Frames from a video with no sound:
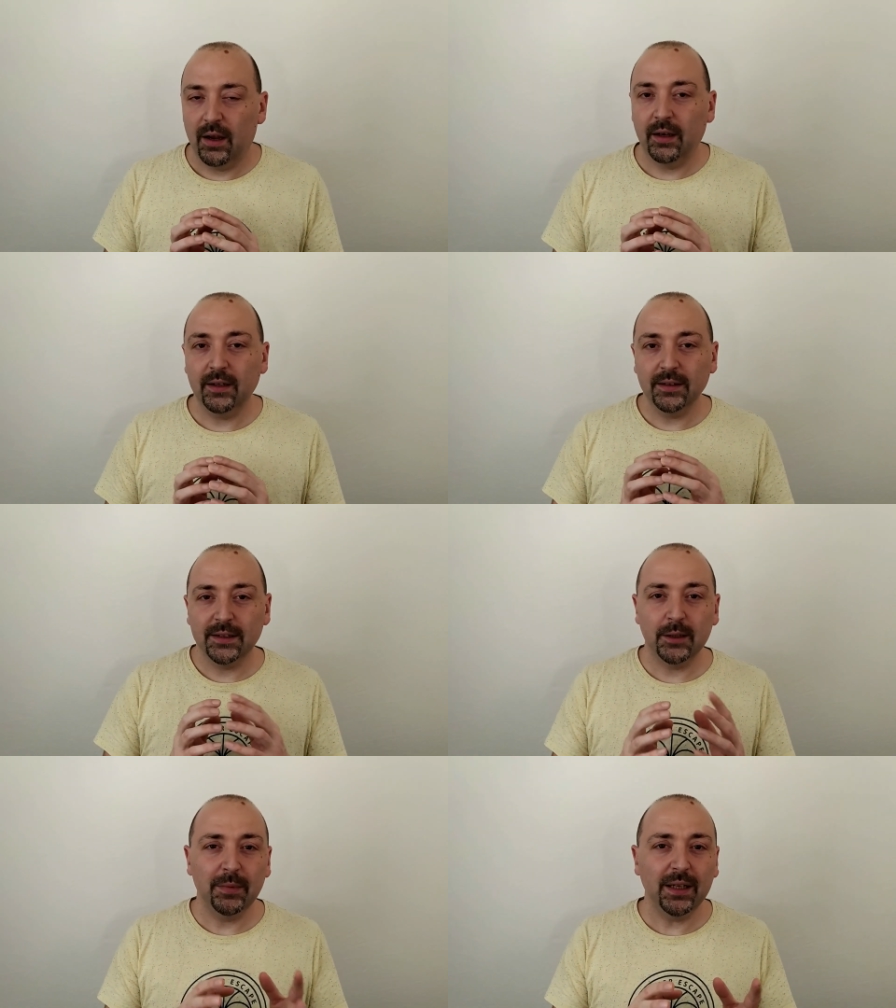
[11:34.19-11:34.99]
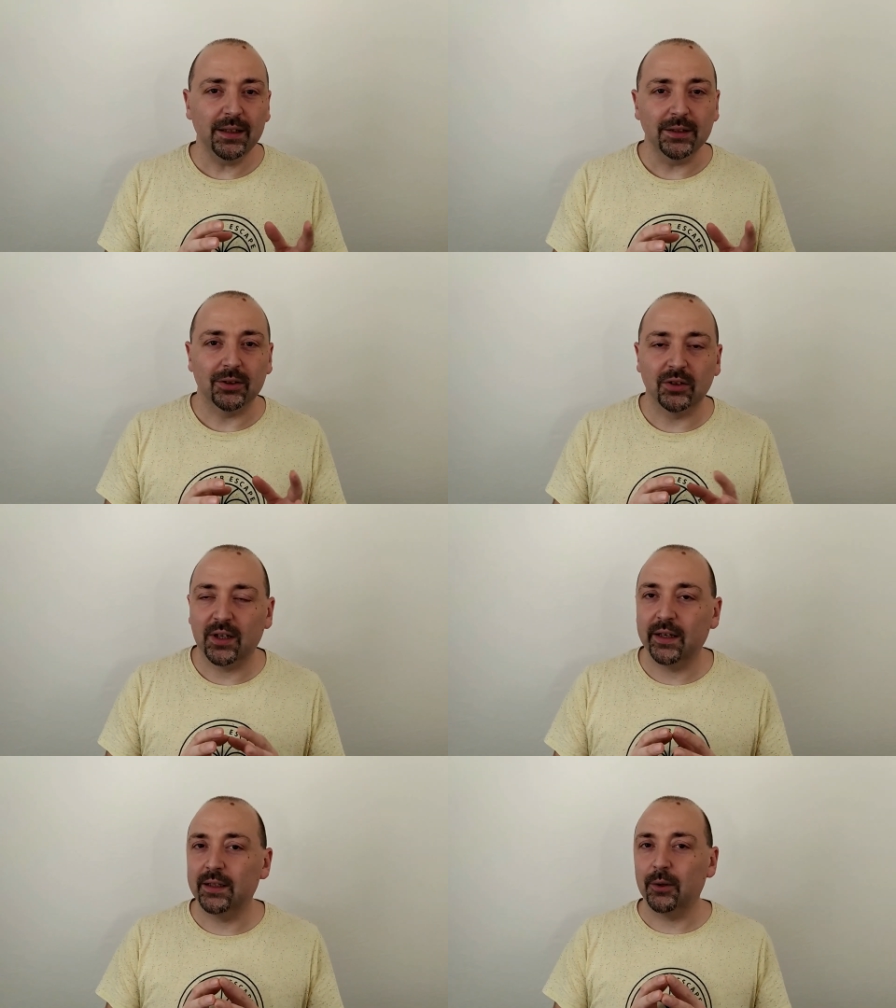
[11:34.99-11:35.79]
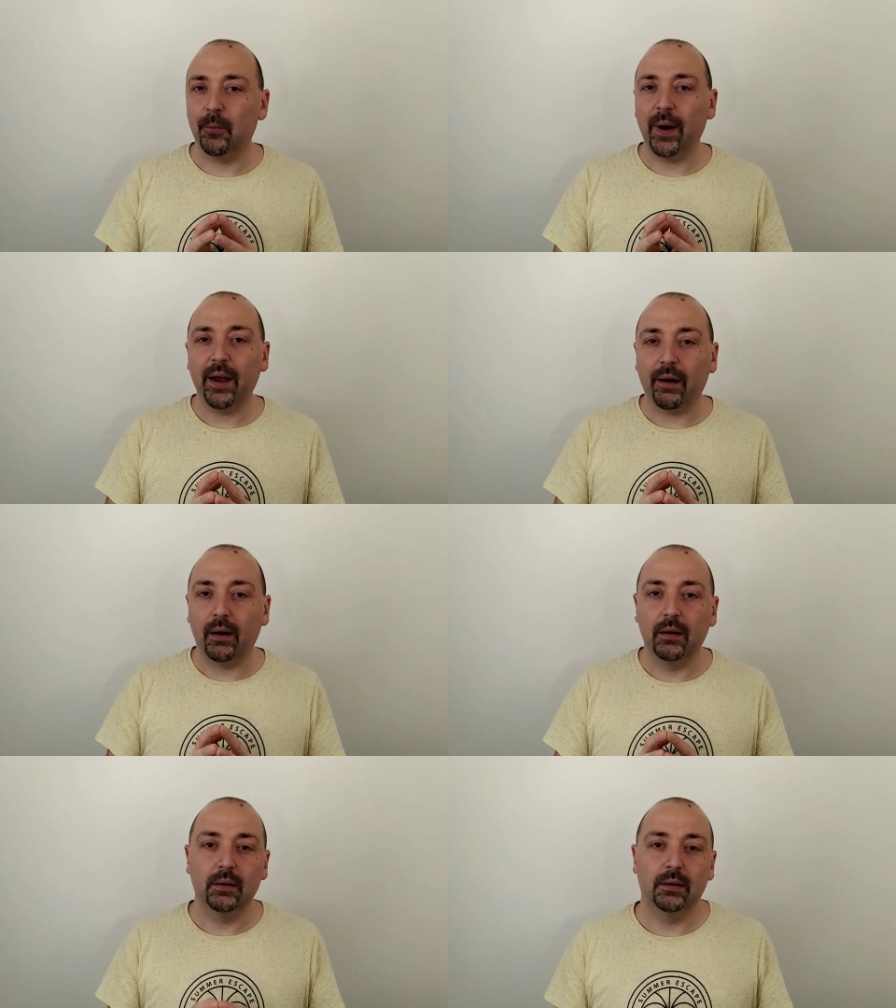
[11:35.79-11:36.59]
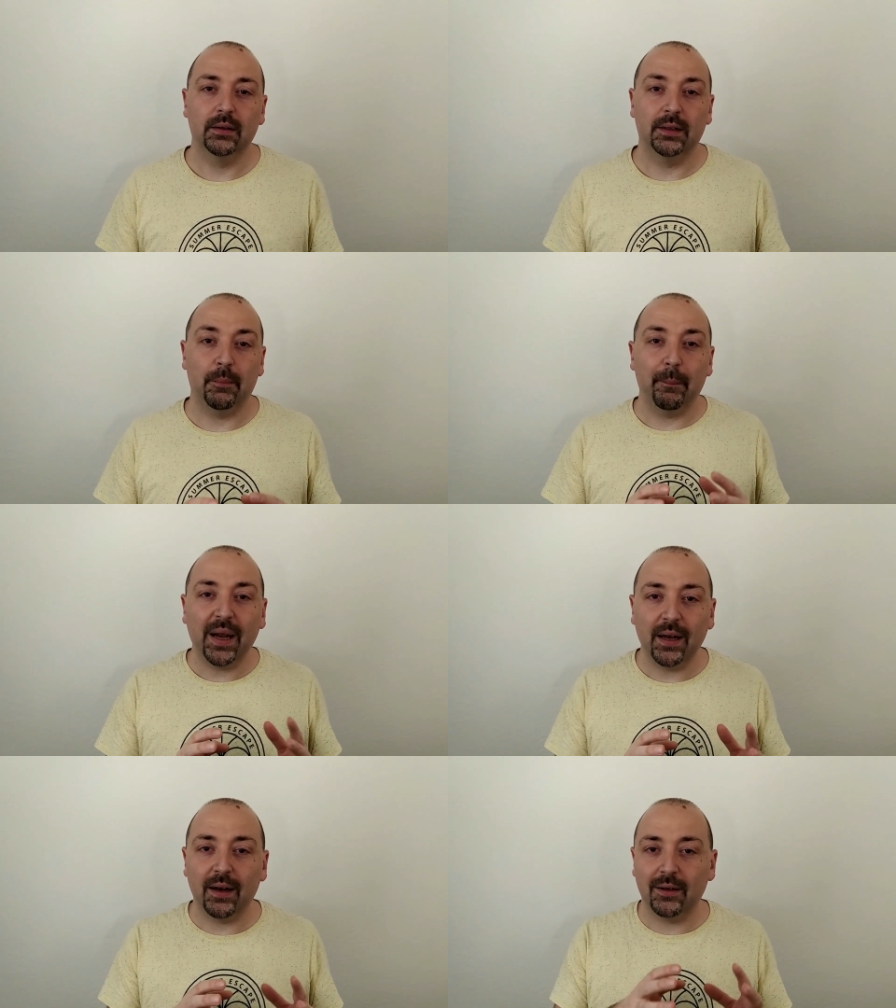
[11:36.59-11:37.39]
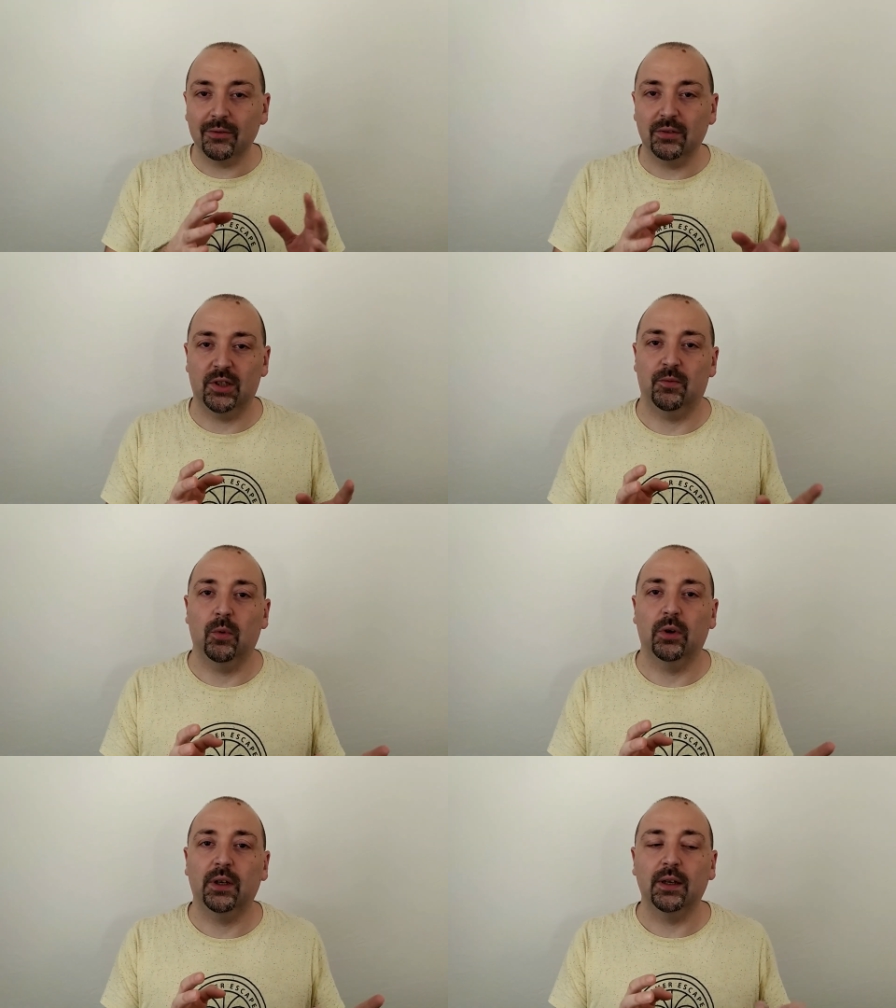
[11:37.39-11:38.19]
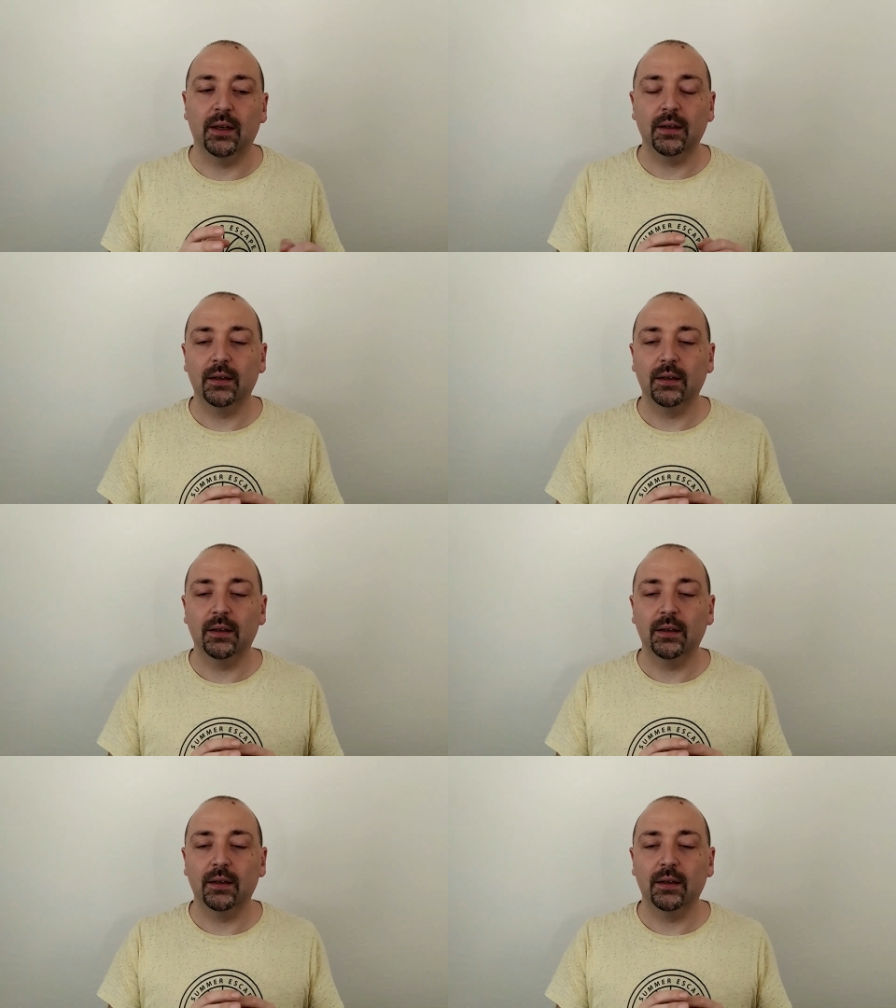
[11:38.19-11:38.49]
In a discriminating society where the male alone is working,